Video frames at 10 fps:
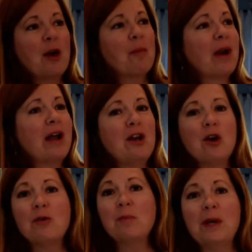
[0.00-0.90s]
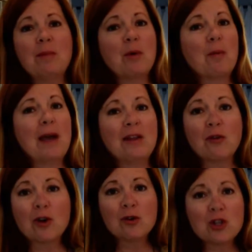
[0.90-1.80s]
But I know people make
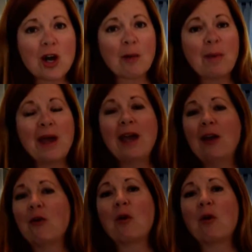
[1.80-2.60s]
their own chalk paint